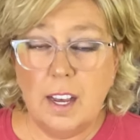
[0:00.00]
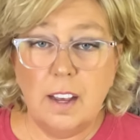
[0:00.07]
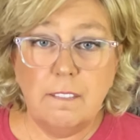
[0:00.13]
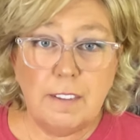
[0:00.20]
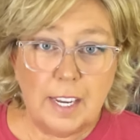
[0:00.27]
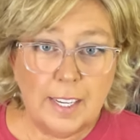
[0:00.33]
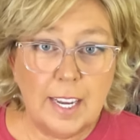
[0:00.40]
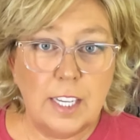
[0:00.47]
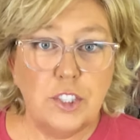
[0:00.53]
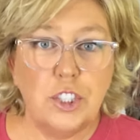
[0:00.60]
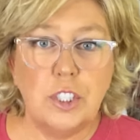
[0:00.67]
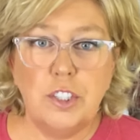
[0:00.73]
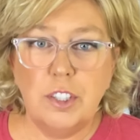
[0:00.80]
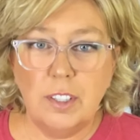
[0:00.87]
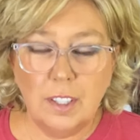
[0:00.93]

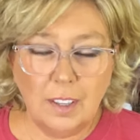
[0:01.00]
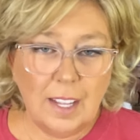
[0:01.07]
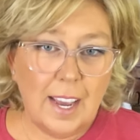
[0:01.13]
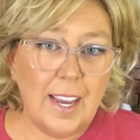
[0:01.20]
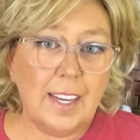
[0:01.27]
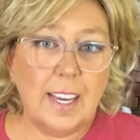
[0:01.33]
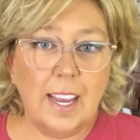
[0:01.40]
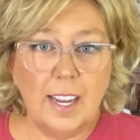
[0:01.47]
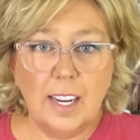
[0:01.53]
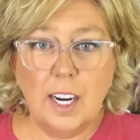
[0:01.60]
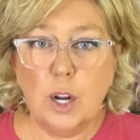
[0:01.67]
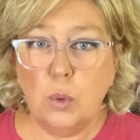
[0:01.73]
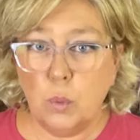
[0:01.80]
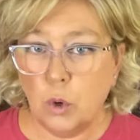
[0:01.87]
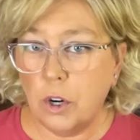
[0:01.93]
vacation to the lake and
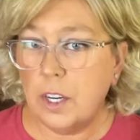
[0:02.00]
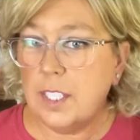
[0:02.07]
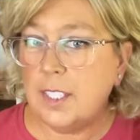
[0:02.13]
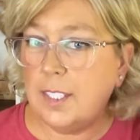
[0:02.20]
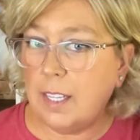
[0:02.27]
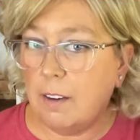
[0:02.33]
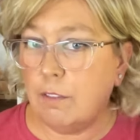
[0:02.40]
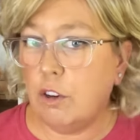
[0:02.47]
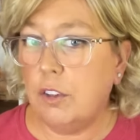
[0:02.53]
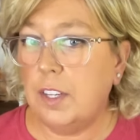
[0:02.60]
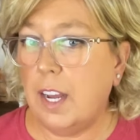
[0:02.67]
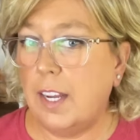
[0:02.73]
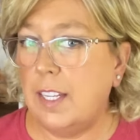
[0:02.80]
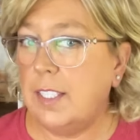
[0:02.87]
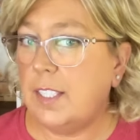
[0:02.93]
I wore it several
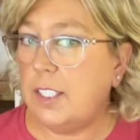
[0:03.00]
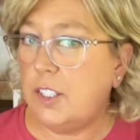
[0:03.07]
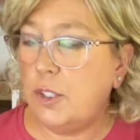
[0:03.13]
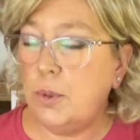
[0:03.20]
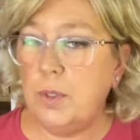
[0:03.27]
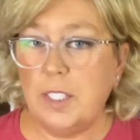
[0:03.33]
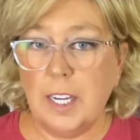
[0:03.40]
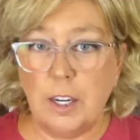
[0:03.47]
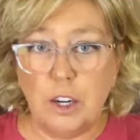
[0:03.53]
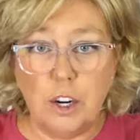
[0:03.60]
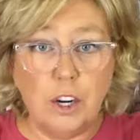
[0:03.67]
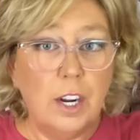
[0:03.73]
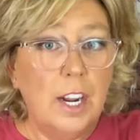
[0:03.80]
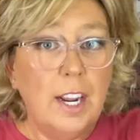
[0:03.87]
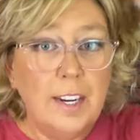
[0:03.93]
nights to dinner.
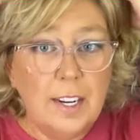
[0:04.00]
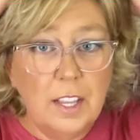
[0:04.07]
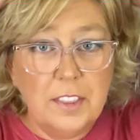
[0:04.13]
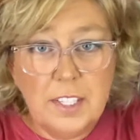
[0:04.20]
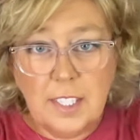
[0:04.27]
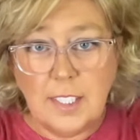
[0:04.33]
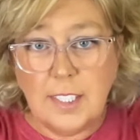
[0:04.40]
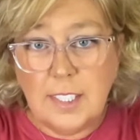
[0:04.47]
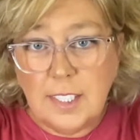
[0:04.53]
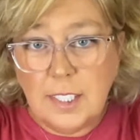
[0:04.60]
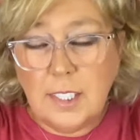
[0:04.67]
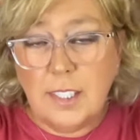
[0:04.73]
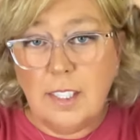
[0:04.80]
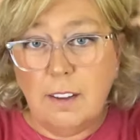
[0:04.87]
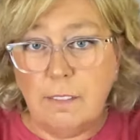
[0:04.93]
Now this
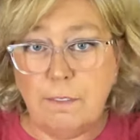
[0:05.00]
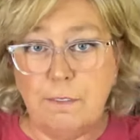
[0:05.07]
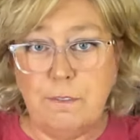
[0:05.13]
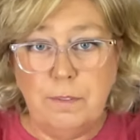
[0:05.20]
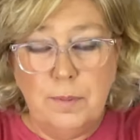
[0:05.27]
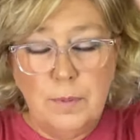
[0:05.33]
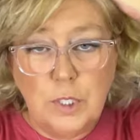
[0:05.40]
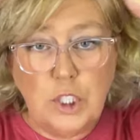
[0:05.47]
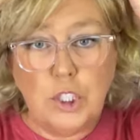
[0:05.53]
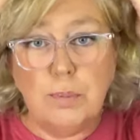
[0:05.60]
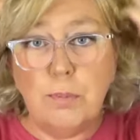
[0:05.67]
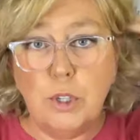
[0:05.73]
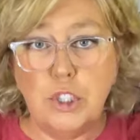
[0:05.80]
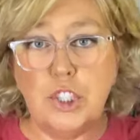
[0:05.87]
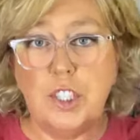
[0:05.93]
is the
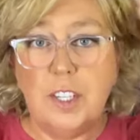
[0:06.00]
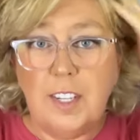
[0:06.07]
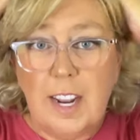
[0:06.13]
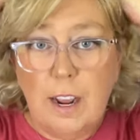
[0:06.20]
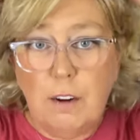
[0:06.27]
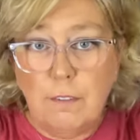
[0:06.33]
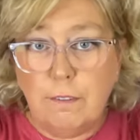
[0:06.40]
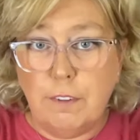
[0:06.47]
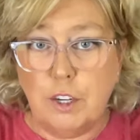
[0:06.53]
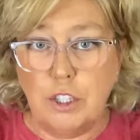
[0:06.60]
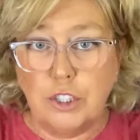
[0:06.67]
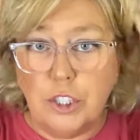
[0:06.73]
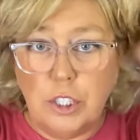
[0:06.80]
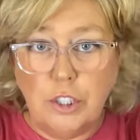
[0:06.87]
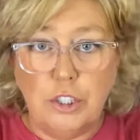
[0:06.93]
smushed down
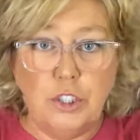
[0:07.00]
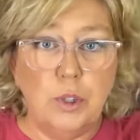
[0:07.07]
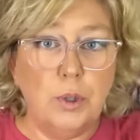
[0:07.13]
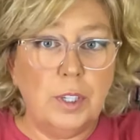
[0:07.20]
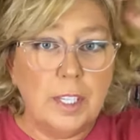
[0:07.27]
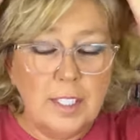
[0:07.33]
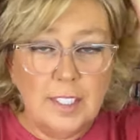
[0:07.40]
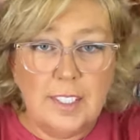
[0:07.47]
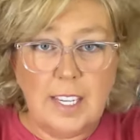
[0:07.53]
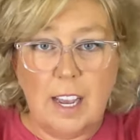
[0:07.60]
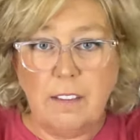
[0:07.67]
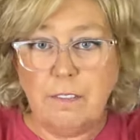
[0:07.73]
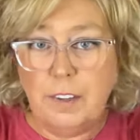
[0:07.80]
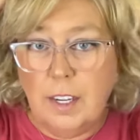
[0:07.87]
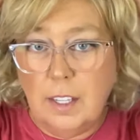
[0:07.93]
version. You can
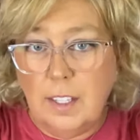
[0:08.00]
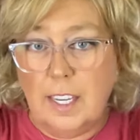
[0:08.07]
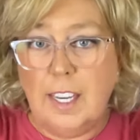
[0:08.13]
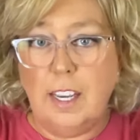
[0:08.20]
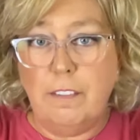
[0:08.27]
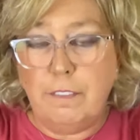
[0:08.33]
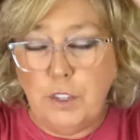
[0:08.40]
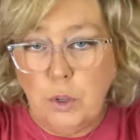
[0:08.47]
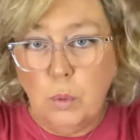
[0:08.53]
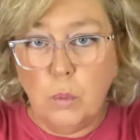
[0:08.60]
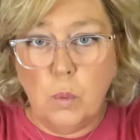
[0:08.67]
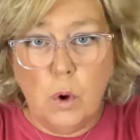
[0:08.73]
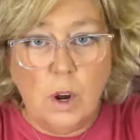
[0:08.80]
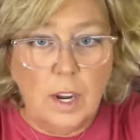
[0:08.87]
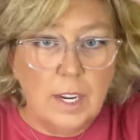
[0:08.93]
definitely, if you
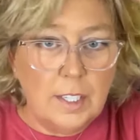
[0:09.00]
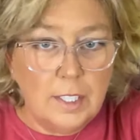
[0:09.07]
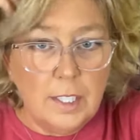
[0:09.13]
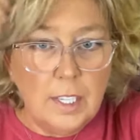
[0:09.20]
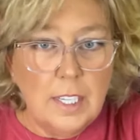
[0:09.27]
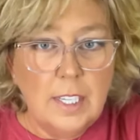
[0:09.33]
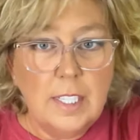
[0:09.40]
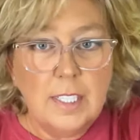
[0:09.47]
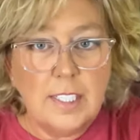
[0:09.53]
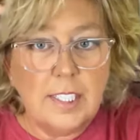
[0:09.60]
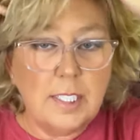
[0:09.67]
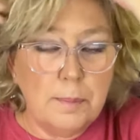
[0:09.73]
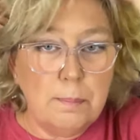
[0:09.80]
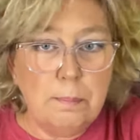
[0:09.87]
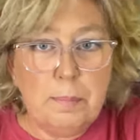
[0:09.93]
want
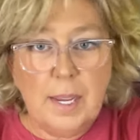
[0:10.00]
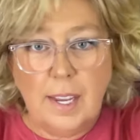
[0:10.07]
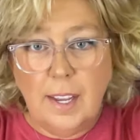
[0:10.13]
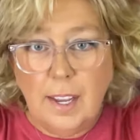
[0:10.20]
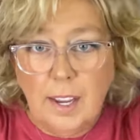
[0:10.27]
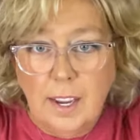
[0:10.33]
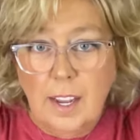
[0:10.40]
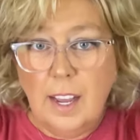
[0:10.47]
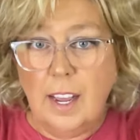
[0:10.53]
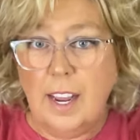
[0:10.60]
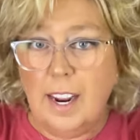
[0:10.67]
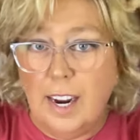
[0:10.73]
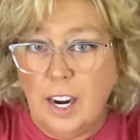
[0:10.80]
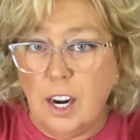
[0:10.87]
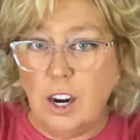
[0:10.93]
some big
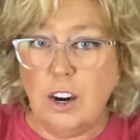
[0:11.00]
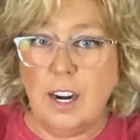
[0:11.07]
hair